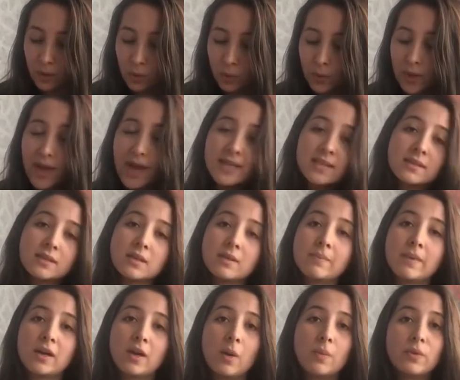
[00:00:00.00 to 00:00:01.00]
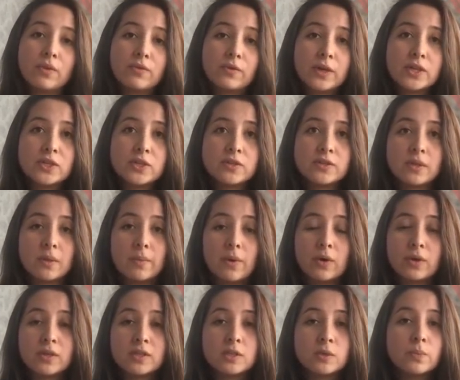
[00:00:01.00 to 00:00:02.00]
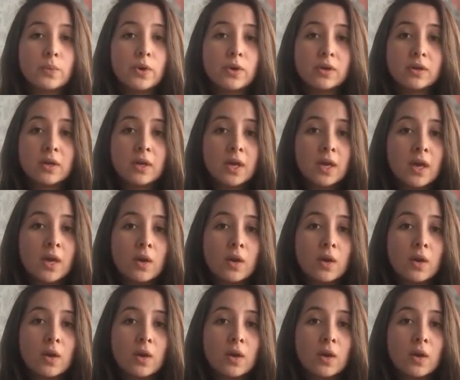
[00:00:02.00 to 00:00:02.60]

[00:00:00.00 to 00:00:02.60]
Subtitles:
We asked him a couple of questions about his book.